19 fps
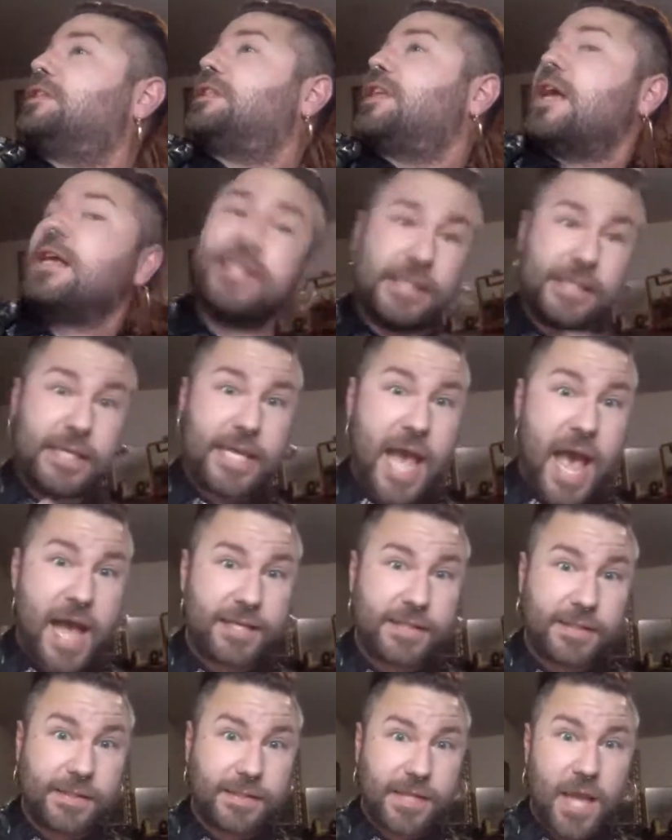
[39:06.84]
says
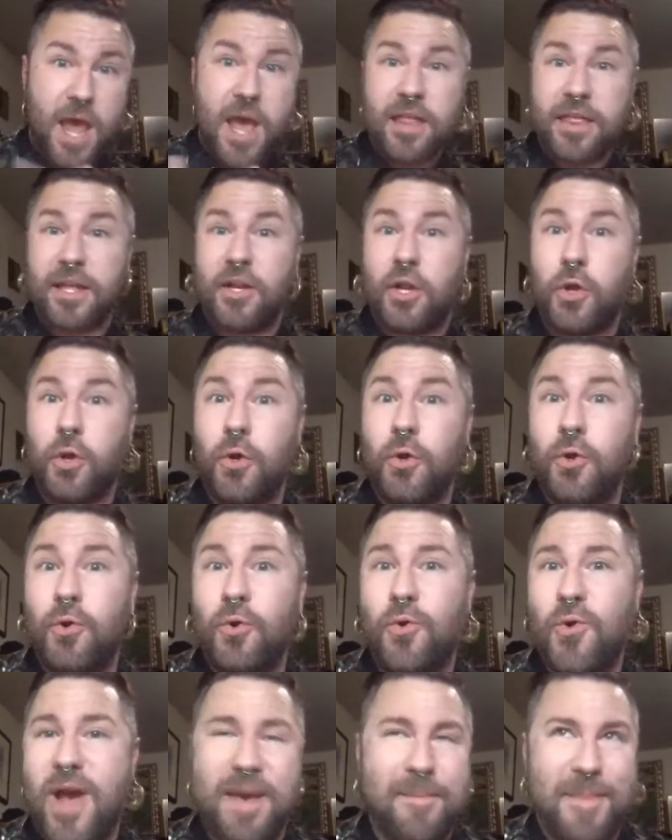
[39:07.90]
yes, then
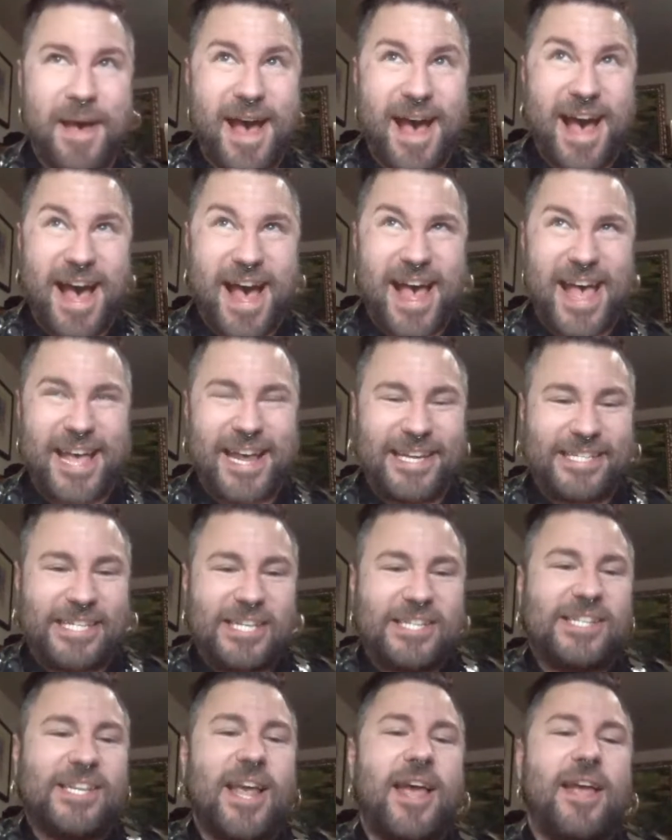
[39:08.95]
who am I
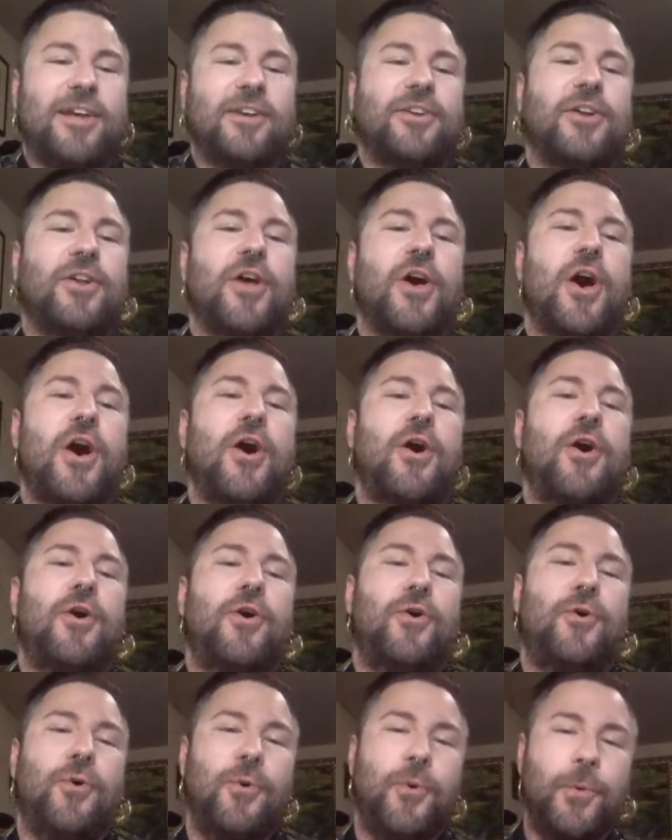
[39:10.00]
to say no?
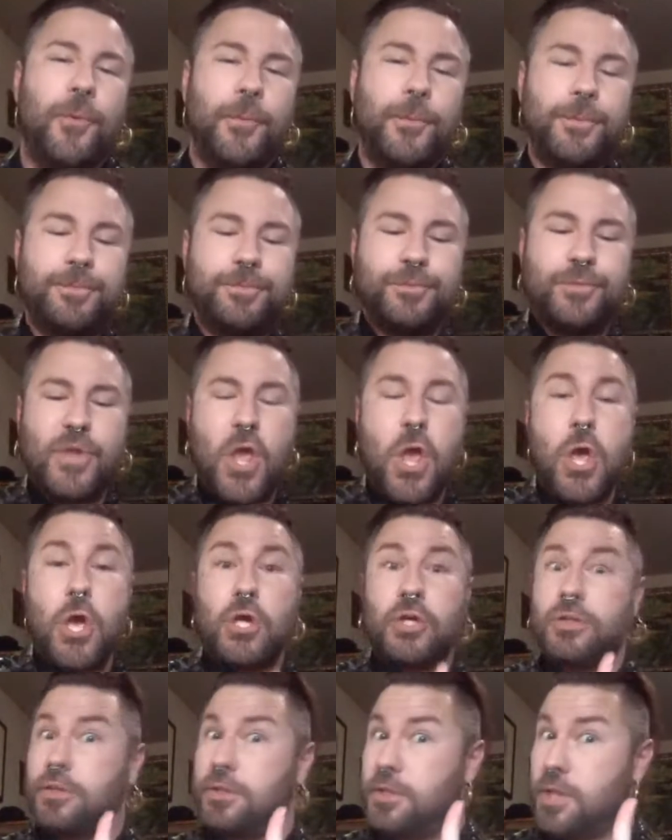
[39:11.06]

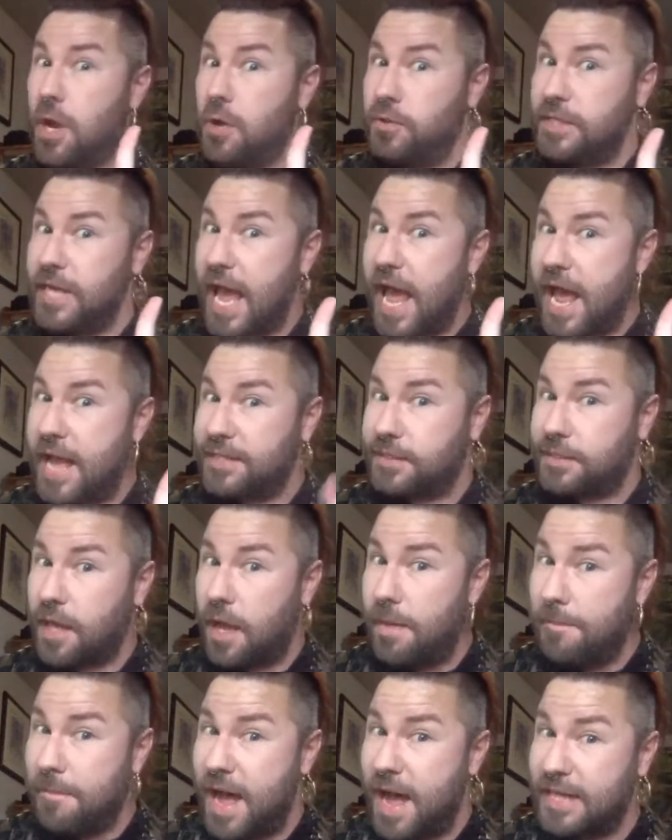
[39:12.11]
Don't ask
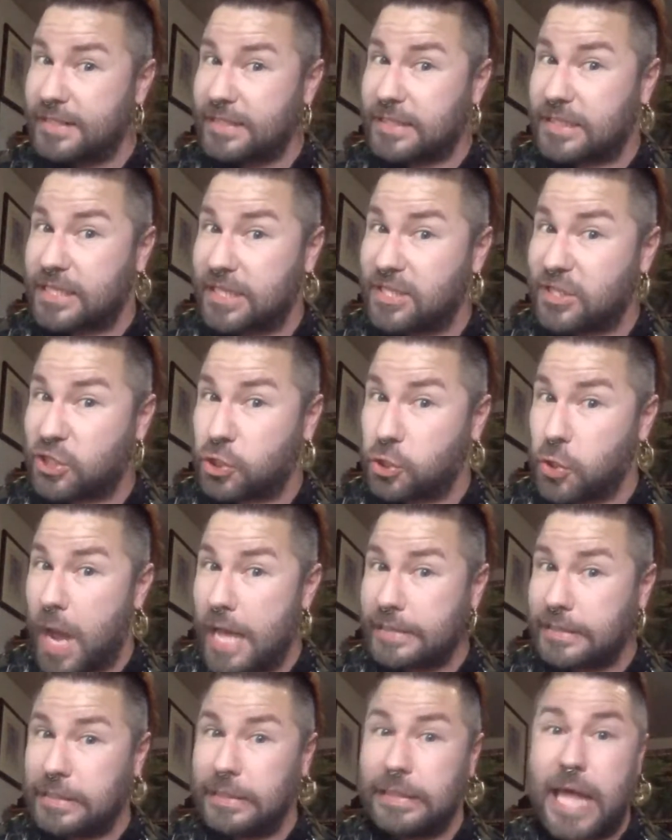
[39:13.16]
a mutt to
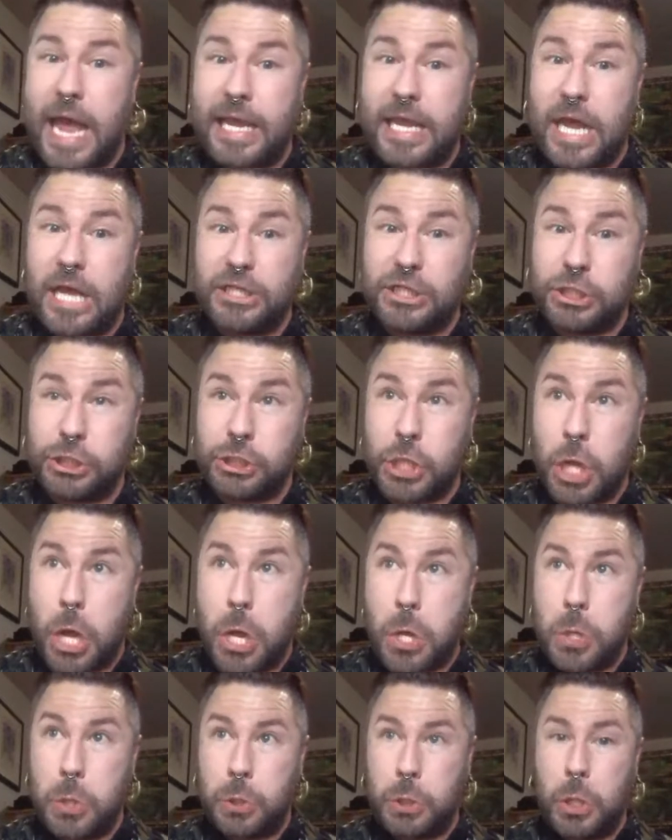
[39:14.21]
strut like a
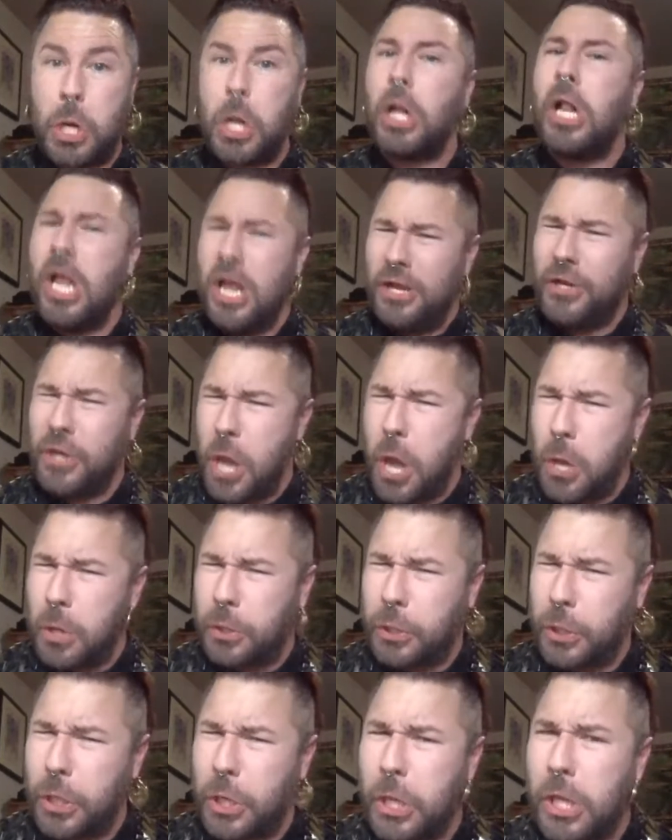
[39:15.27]
showgirl. No,
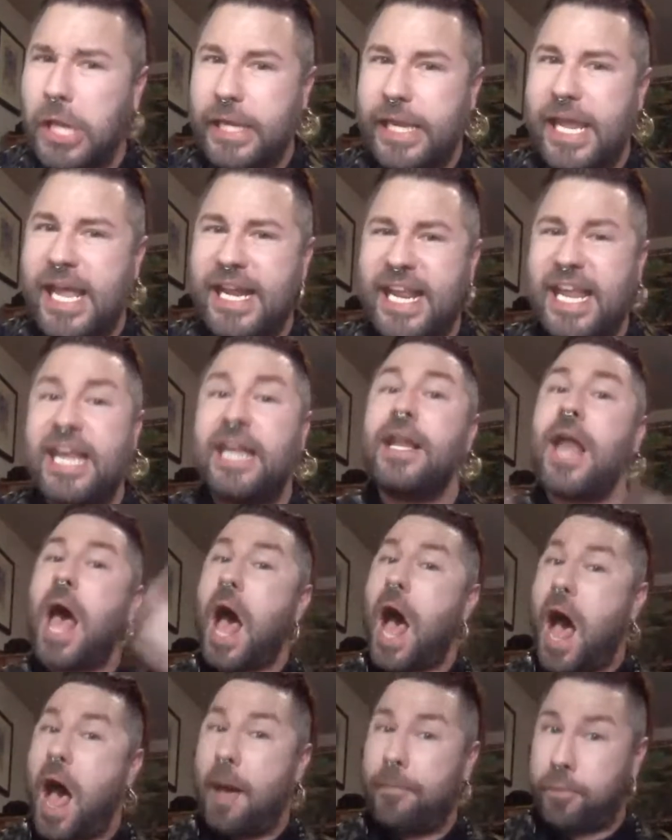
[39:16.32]
girl, you need
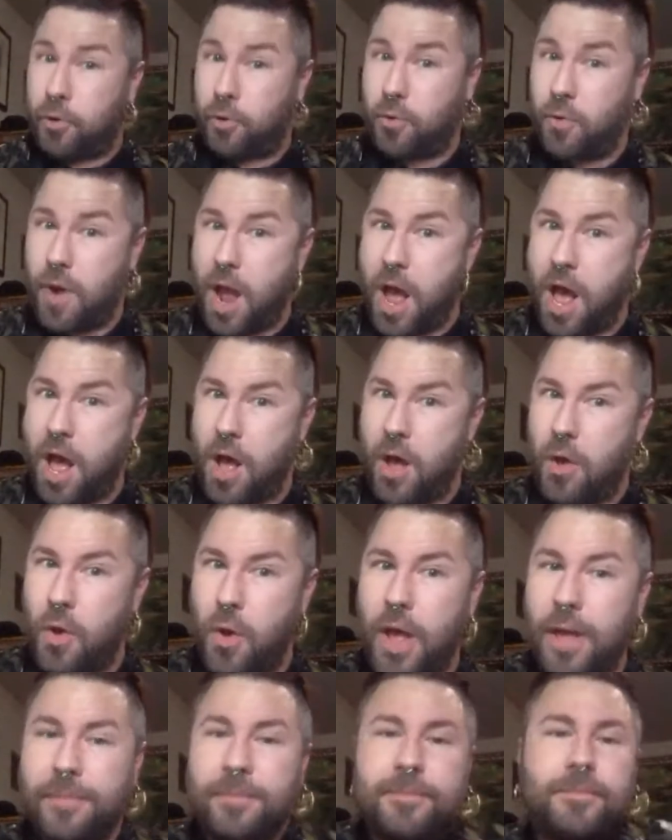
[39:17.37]
a
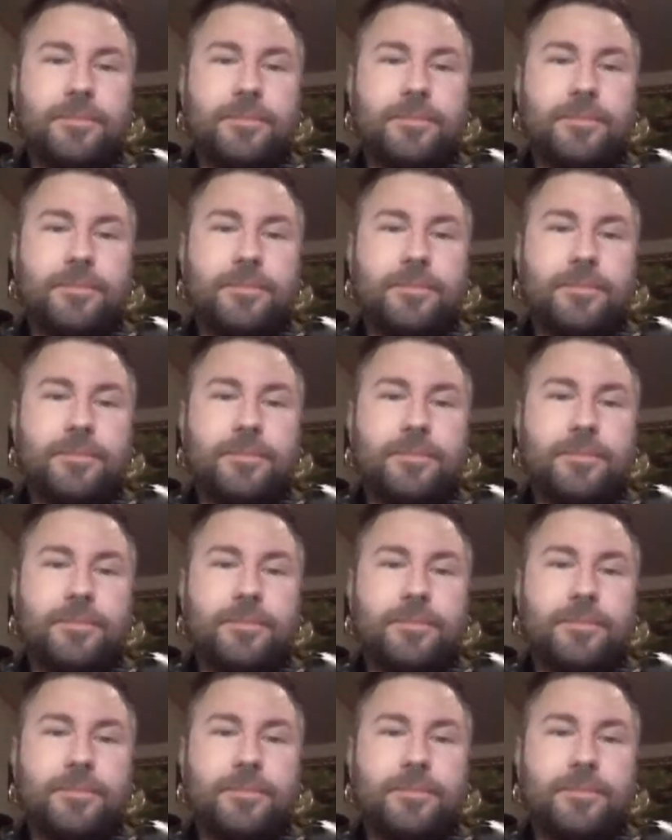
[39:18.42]
pro.